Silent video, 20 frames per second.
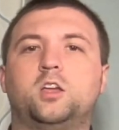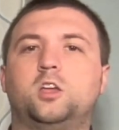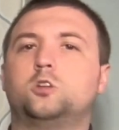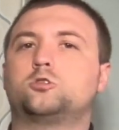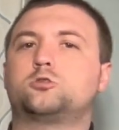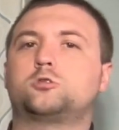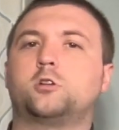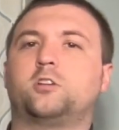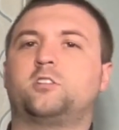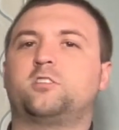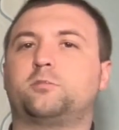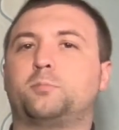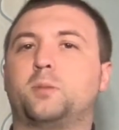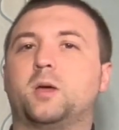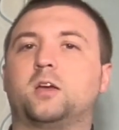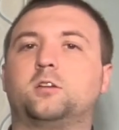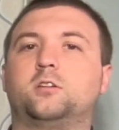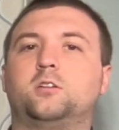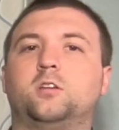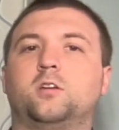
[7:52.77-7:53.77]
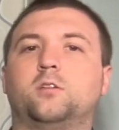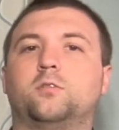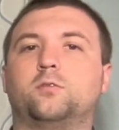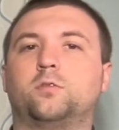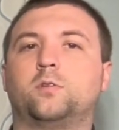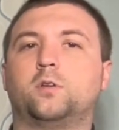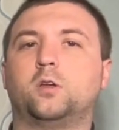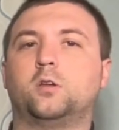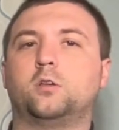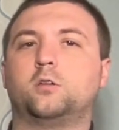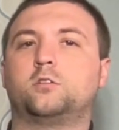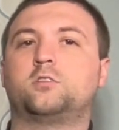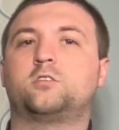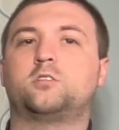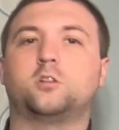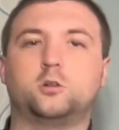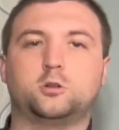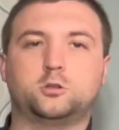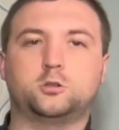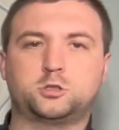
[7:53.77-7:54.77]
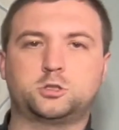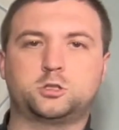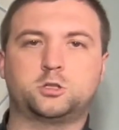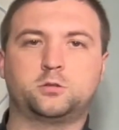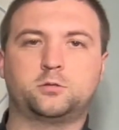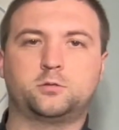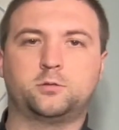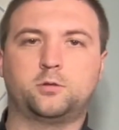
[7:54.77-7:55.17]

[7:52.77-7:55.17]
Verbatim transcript: introspective search.